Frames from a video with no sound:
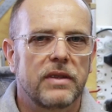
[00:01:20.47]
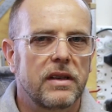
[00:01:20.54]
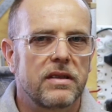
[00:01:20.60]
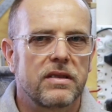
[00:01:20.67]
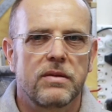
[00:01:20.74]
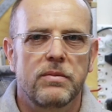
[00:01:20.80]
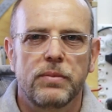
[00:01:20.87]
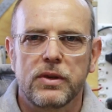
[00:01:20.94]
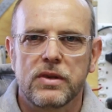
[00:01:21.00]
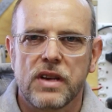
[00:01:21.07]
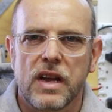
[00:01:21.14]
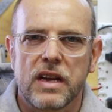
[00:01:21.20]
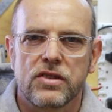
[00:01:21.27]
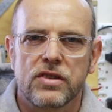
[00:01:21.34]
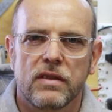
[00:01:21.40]
did a simple
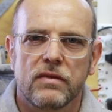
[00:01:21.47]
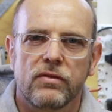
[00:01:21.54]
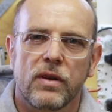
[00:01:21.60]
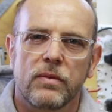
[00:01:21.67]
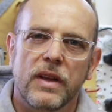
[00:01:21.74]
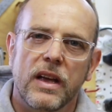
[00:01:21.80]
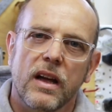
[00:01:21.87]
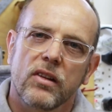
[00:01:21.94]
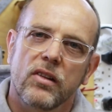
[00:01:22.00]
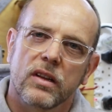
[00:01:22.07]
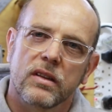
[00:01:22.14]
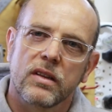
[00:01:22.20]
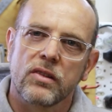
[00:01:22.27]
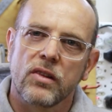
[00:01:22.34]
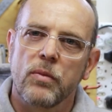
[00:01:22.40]
sketch, and from there I
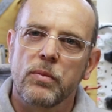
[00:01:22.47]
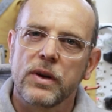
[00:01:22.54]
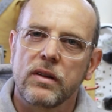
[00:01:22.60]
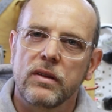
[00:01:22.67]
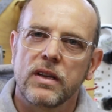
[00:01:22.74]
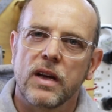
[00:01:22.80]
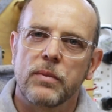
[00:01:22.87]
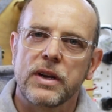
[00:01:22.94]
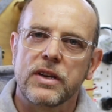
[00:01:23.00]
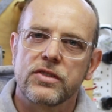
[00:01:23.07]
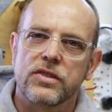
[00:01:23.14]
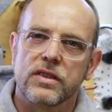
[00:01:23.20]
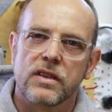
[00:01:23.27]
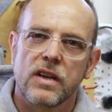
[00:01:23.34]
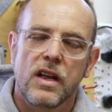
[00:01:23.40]
got the nominal
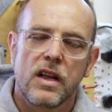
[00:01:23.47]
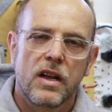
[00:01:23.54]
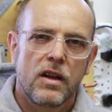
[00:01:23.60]
dimensions